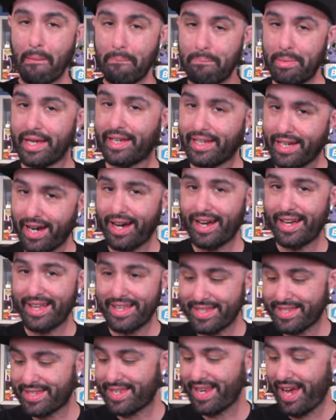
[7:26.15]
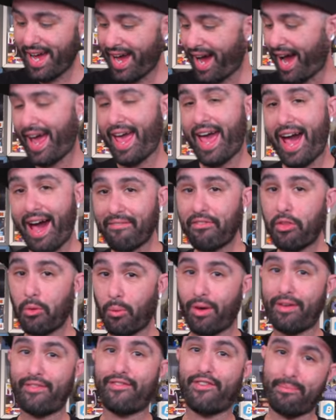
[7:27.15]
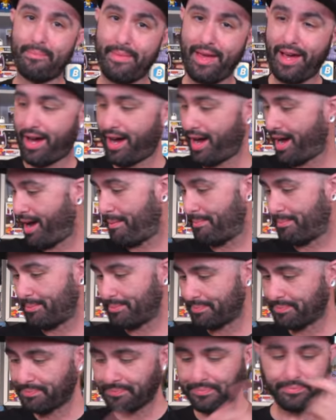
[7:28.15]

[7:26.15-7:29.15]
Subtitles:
because I have the one from